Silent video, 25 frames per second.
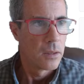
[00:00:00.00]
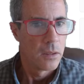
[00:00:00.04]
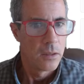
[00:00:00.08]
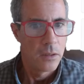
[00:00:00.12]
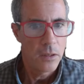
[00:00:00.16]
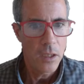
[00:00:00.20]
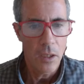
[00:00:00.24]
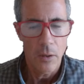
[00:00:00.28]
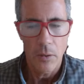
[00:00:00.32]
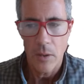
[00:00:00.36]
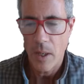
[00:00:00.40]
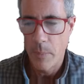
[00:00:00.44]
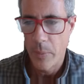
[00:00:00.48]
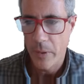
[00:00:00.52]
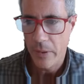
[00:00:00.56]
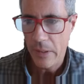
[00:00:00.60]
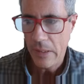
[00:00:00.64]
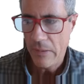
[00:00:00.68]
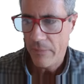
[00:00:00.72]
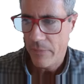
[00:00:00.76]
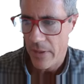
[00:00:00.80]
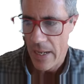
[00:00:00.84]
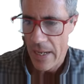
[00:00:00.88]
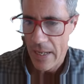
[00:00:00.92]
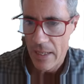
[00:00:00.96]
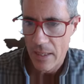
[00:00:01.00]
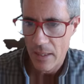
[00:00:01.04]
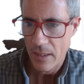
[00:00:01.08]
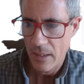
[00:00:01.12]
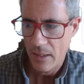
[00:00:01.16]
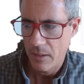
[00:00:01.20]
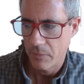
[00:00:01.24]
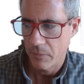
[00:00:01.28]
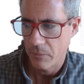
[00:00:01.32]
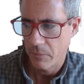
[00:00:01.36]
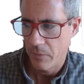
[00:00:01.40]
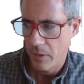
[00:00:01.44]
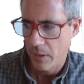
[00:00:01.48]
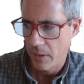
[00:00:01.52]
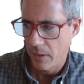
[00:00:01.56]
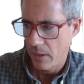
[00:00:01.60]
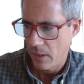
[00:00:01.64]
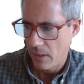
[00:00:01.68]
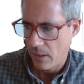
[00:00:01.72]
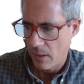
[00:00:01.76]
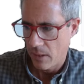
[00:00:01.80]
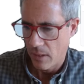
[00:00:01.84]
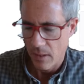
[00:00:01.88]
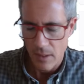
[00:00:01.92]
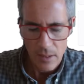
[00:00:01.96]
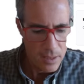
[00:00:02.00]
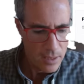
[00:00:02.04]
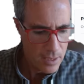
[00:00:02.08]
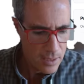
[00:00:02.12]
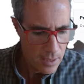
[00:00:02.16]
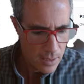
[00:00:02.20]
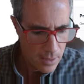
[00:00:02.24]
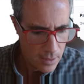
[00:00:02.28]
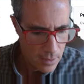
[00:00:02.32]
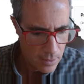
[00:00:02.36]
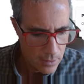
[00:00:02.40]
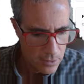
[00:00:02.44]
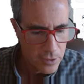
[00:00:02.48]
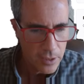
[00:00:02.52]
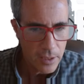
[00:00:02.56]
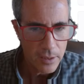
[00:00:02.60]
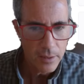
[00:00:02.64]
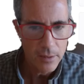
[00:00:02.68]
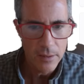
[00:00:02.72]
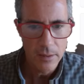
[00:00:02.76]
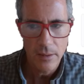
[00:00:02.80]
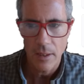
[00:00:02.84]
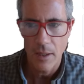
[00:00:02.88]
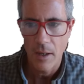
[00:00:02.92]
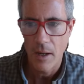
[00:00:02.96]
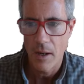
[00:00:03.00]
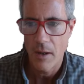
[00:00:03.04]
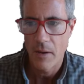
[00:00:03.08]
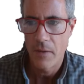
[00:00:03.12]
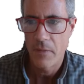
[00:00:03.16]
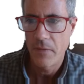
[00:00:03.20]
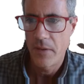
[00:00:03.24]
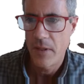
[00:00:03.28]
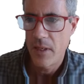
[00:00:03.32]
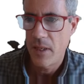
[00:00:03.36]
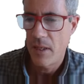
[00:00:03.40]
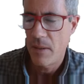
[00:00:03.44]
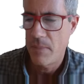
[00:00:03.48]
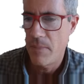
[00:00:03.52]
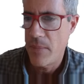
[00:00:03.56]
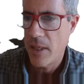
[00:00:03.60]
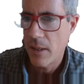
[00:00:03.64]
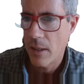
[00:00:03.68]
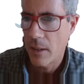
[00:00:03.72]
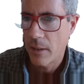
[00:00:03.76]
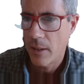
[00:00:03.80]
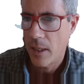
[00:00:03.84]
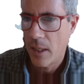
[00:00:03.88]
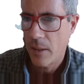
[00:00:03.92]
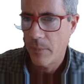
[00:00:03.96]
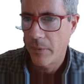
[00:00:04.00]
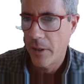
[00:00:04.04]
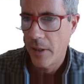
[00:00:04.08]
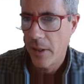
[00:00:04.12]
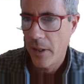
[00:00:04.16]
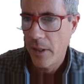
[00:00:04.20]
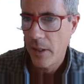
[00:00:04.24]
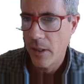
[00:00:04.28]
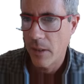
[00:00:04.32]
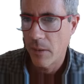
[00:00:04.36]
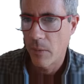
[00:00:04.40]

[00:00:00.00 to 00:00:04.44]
So I believe that is really the gist of the media library.